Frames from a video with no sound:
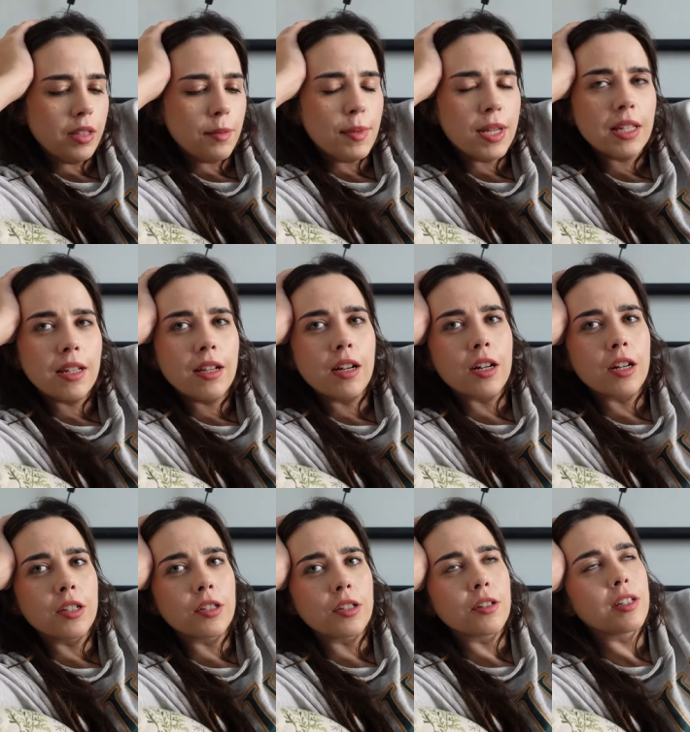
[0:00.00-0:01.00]
the main
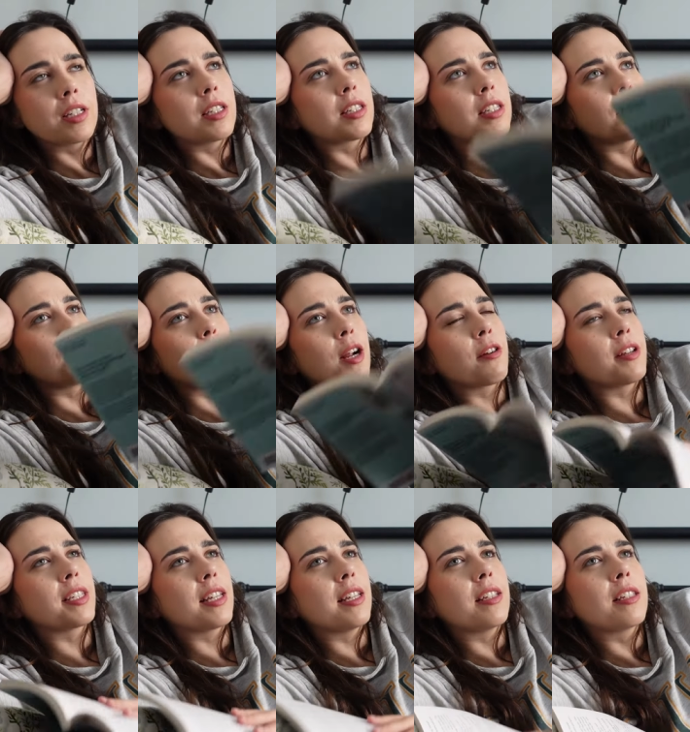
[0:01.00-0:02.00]
character is in
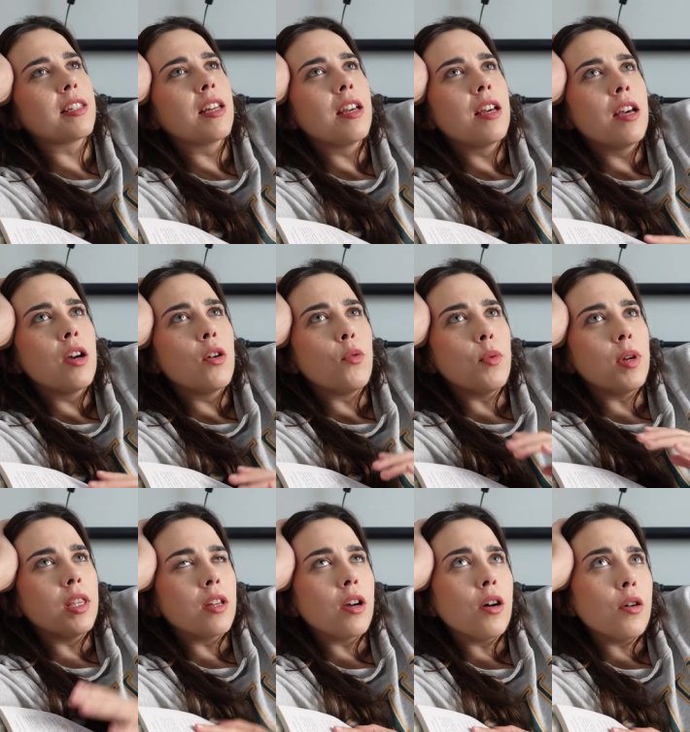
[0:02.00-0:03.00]
Paris, and we
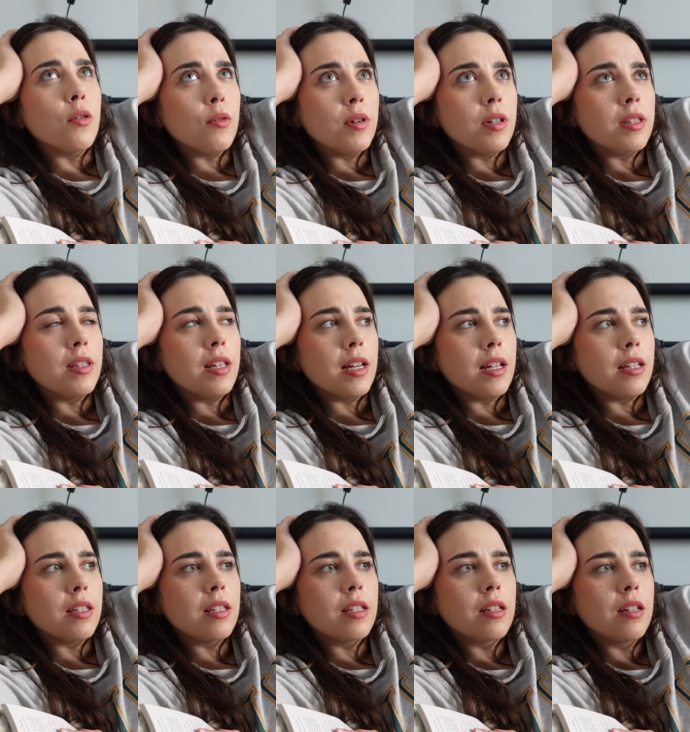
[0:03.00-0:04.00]
know
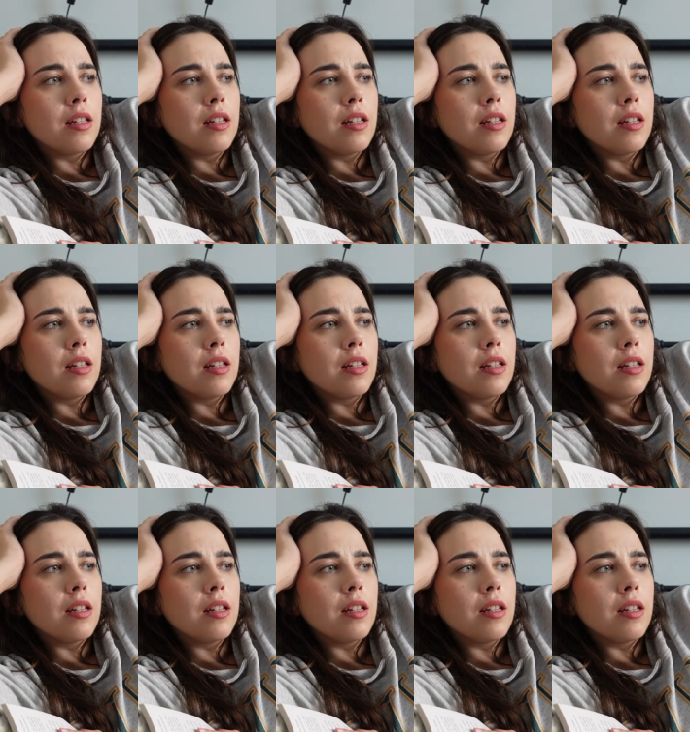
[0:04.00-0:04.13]
that